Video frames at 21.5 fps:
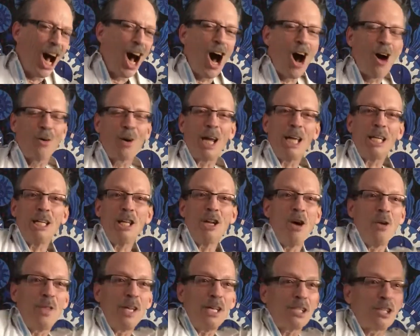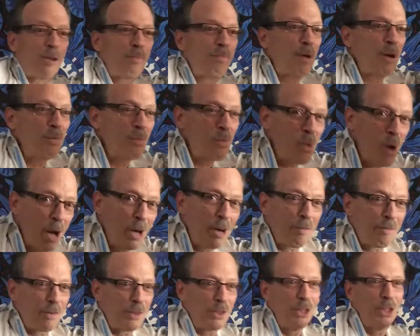All right, you know, this has been
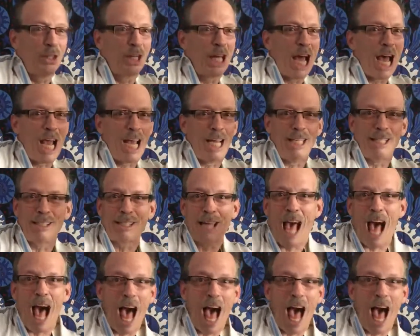wonderful, you guys.